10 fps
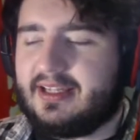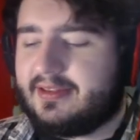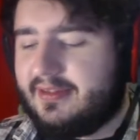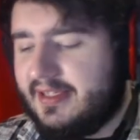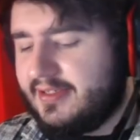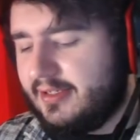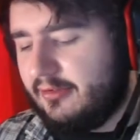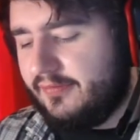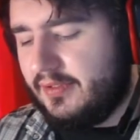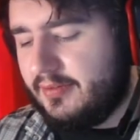Like these
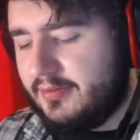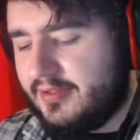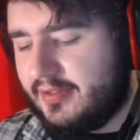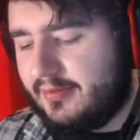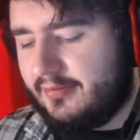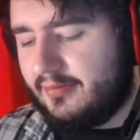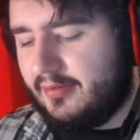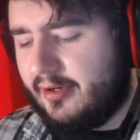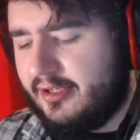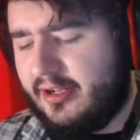interviews
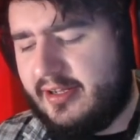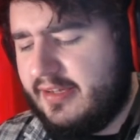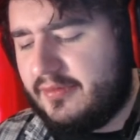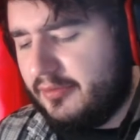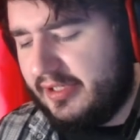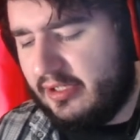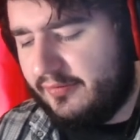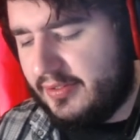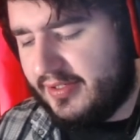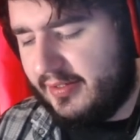are not even really
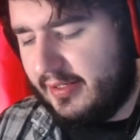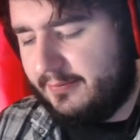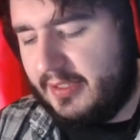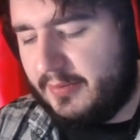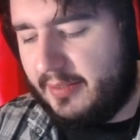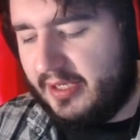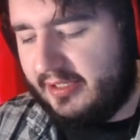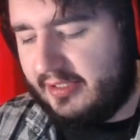interviews in my mind.